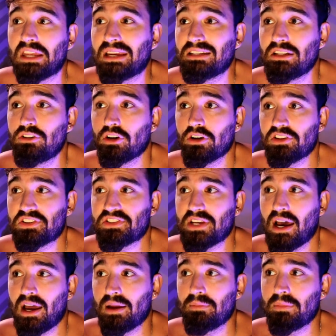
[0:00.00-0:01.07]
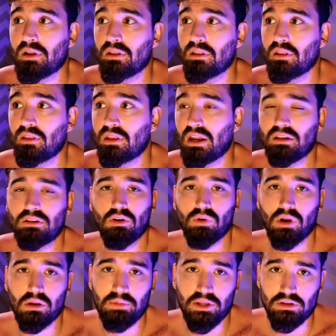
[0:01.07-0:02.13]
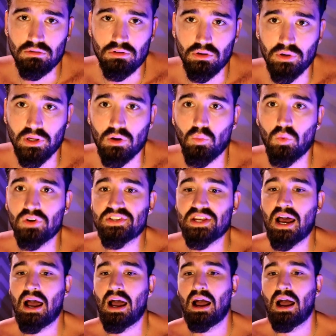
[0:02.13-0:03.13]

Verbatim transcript: that I did during this time that I don't recommend you doing was